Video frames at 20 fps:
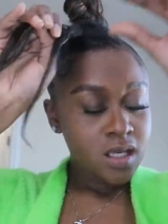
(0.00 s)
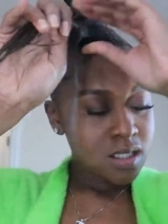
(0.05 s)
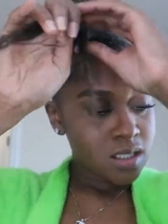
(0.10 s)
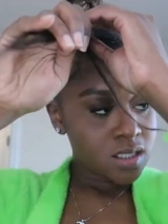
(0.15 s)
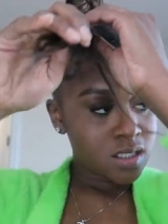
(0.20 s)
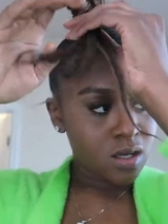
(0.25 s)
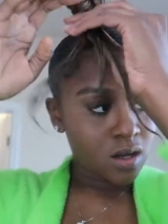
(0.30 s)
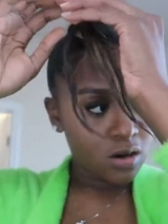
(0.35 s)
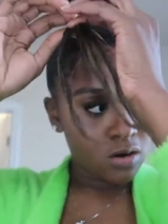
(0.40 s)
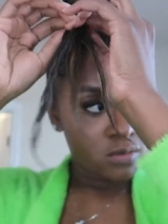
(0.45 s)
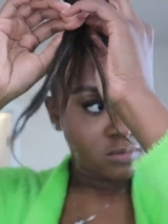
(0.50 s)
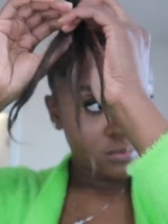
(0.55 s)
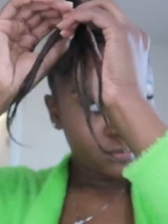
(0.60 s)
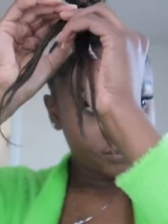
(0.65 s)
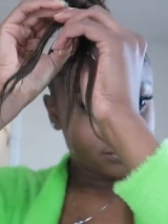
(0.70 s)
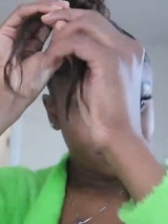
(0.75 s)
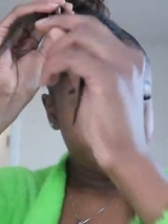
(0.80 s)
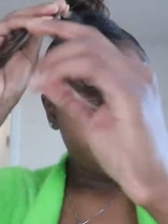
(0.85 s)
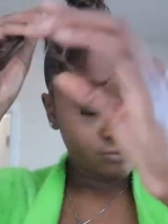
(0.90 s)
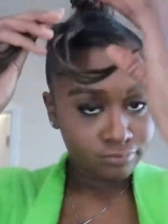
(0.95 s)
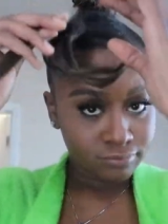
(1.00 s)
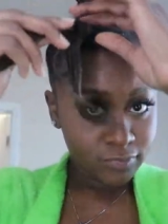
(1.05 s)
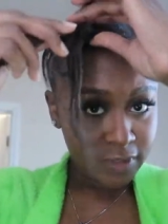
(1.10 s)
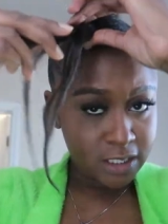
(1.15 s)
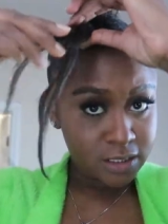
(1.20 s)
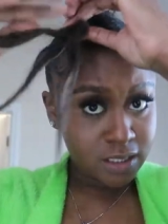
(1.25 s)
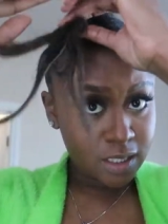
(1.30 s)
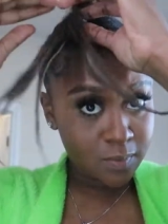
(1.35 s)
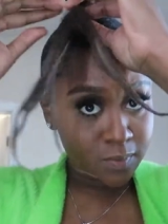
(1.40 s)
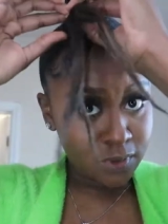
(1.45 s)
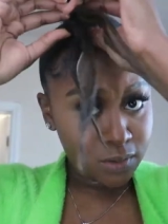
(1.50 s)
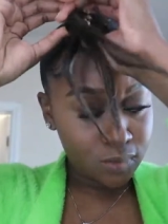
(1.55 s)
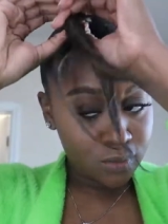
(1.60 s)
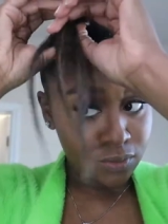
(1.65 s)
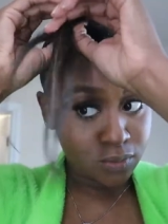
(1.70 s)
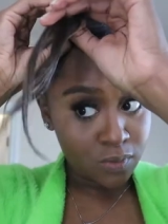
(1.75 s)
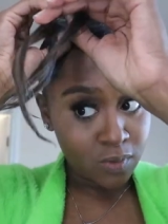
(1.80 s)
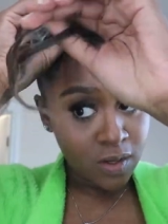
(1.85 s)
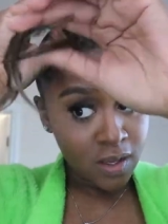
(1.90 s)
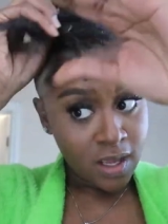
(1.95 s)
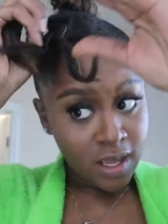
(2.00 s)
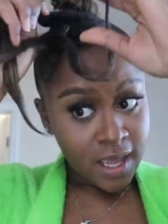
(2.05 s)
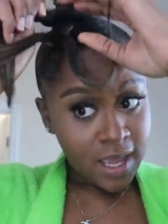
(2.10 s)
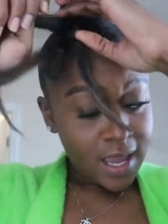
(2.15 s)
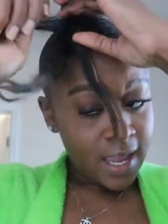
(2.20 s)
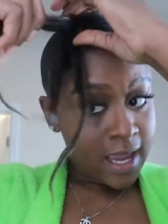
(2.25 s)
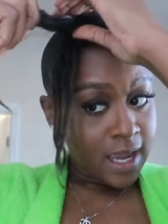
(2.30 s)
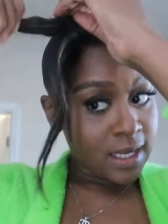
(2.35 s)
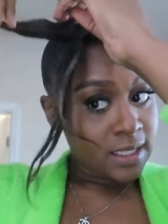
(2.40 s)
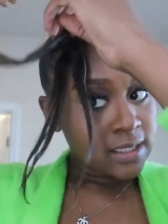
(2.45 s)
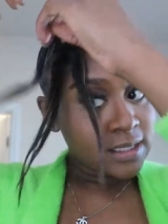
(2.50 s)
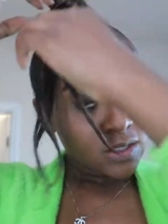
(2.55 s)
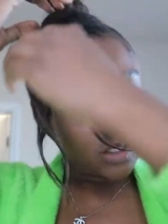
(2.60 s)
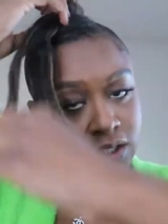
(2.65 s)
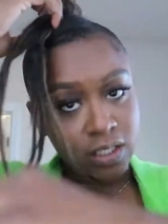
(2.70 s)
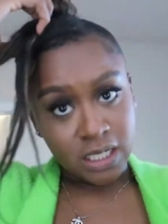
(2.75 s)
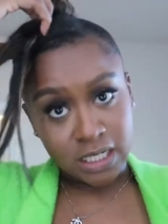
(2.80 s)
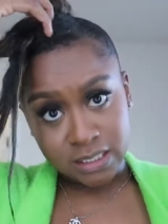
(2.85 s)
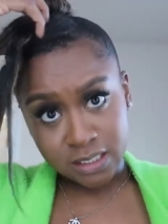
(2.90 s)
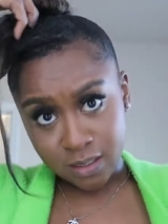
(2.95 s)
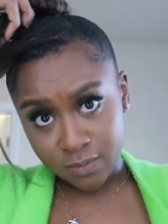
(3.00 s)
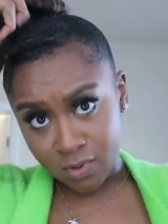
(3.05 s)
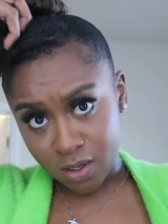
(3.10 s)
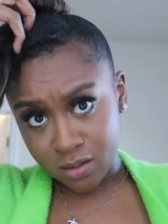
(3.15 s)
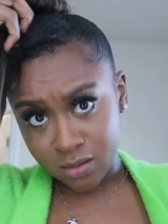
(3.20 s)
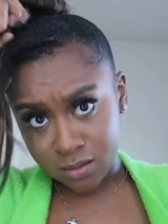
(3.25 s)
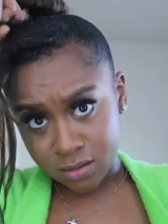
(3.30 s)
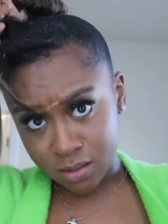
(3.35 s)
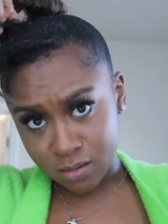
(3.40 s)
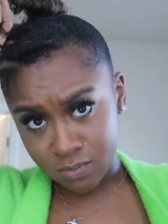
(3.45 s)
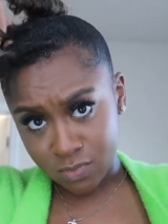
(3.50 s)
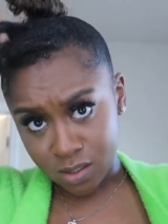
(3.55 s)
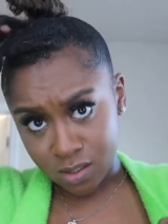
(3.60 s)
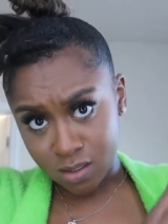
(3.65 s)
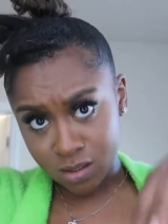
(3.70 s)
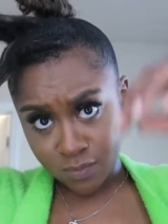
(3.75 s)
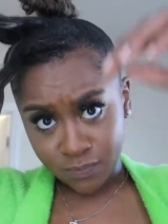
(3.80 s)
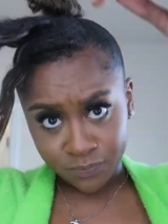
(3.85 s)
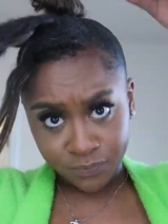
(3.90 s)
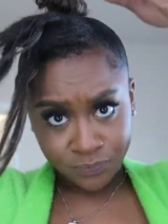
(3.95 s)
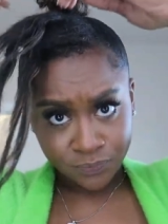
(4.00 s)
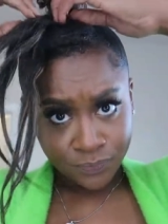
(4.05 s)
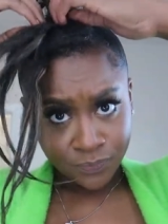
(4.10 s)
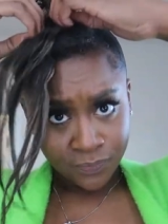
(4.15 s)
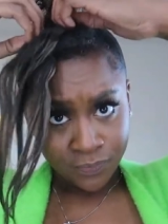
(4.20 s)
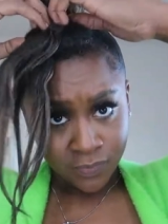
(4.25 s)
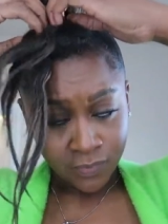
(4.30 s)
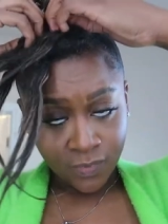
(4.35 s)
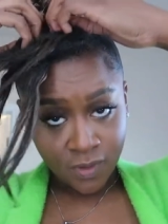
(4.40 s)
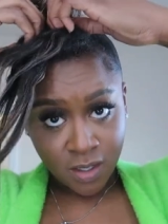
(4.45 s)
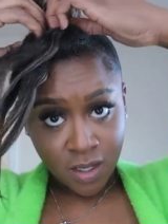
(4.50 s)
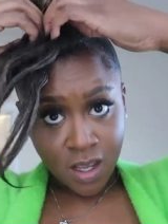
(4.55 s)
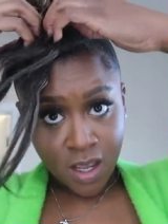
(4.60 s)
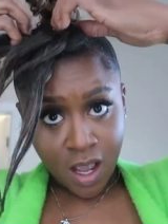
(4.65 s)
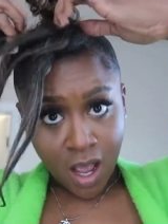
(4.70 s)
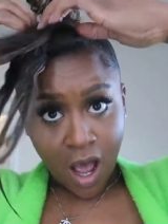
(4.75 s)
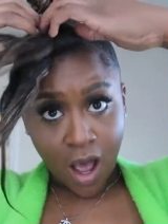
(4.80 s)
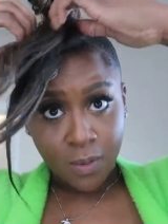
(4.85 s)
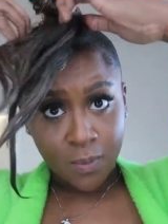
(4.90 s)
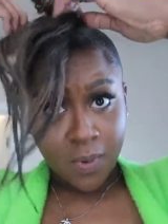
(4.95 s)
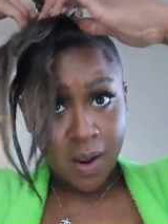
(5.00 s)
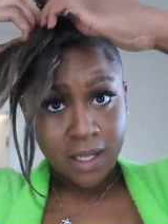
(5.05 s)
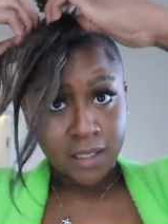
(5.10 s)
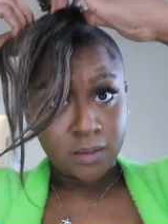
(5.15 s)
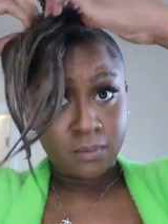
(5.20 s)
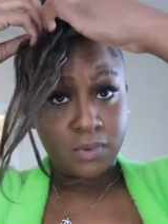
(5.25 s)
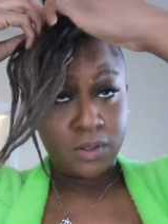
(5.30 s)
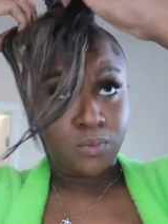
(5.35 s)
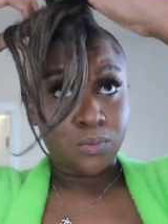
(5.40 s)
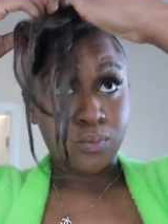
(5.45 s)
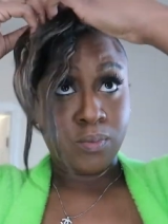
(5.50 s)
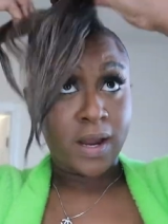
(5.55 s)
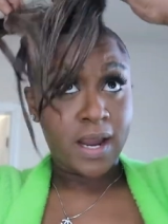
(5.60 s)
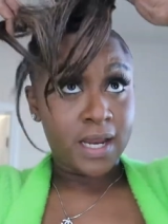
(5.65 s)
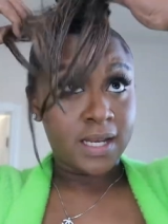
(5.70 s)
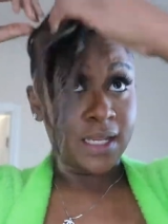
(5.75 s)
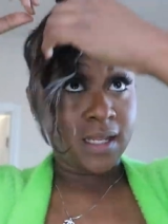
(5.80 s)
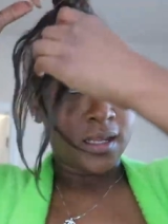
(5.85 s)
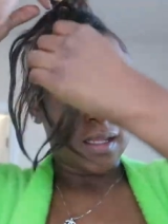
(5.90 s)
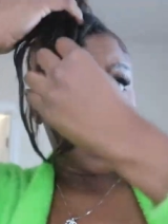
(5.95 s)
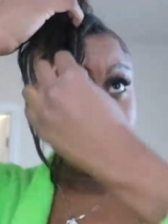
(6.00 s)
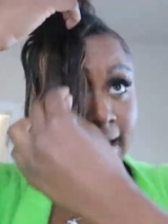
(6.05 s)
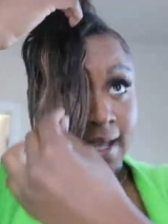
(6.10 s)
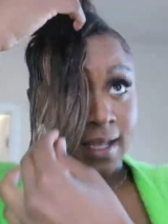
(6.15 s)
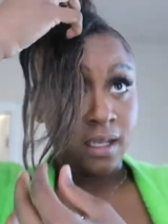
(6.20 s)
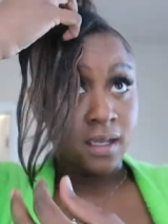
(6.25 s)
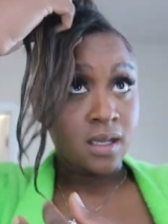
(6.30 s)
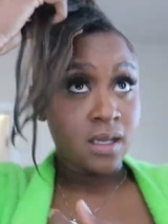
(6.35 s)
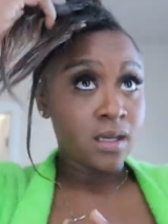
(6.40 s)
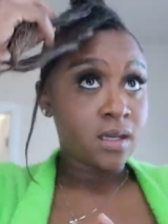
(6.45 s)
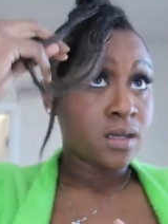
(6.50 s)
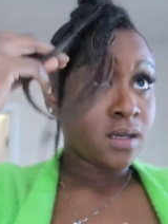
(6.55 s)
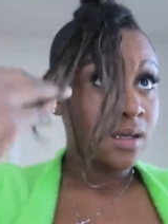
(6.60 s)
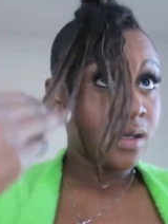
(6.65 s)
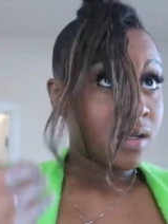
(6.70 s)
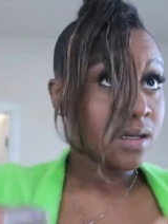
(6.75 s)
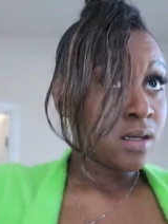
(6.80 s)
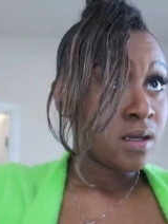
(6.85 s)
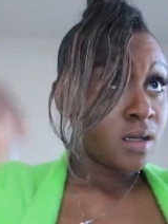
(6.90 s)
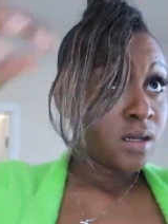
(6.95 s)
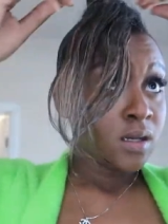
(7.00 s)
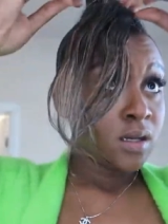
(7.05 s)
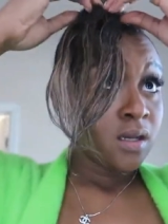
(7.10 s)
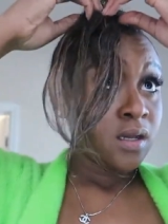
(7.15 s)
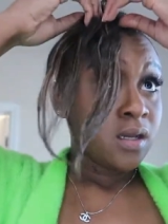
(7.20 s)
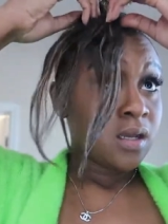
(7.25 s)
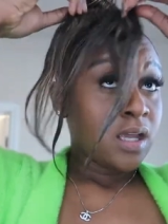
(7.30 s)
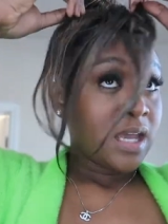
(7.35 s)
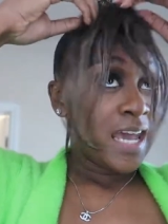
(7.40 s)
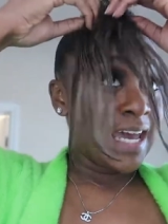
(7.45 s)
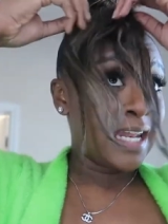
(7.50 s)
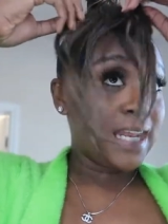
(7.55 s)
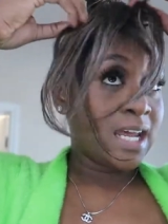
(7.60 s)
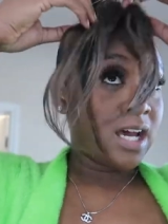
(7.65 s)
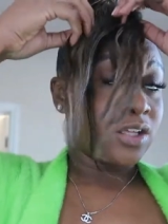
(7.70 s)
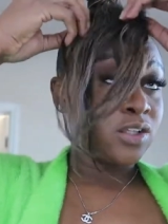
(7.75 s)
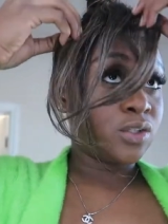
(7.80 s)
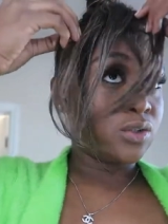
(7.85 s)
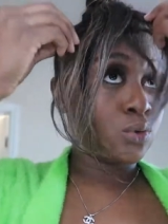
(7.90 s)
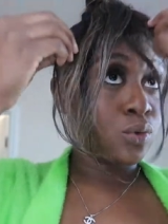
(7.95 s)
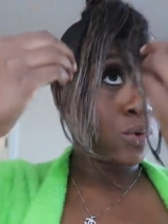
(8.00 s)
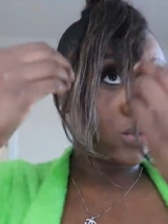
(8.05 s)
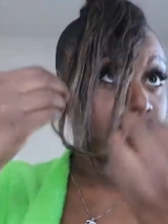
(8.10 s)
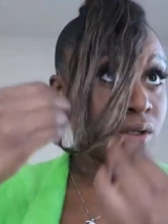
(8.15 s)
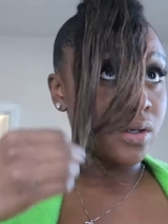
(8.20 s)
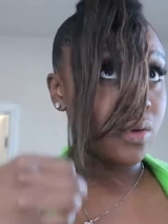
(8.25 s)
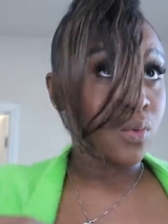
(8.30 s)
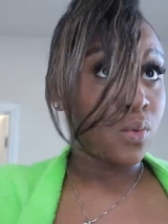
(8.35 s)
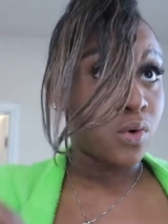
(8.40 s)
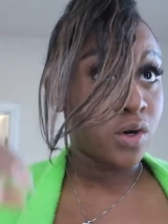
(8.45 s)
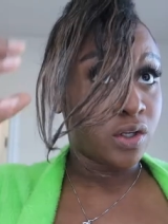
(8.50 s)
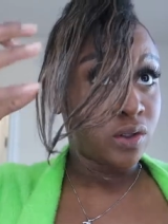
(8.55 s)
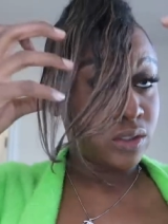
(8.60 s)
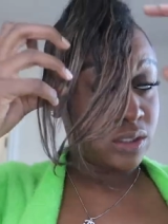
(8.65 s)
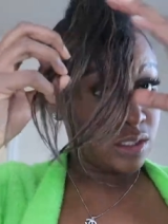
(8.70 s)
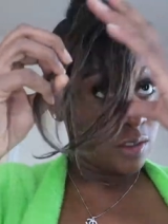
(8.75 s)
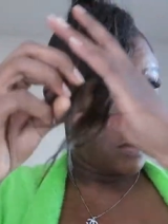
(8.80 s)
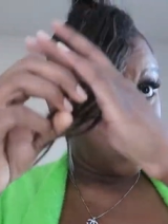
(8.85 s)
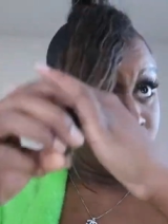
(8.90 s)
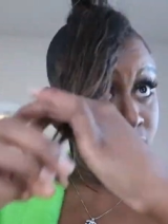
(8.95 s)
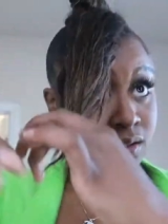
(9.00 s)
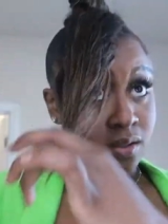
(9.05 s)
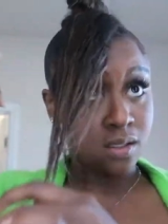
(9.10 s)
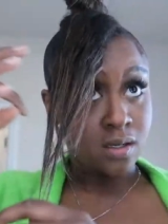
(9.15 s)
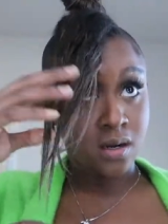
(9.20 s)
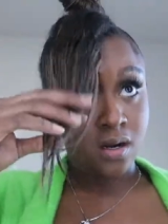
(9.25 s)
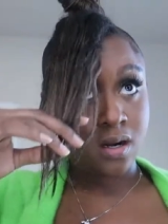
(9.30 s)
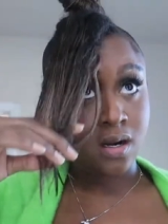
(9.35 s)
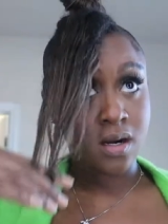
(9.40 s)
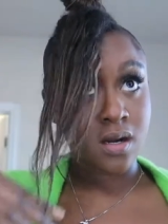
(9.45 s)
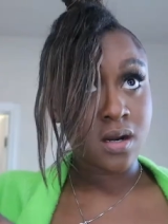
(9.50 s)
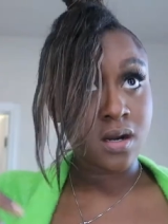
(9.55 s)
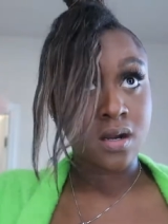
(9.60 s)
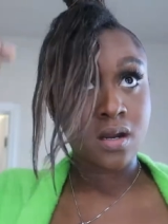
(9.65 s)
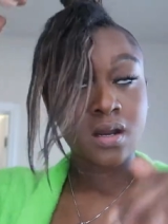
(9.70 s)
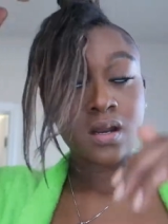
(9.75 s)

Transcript: So that's what I'm gonna do. And so the next time y'all see me, I'll probably be ready, like heading out the door, or you'll see me in the car.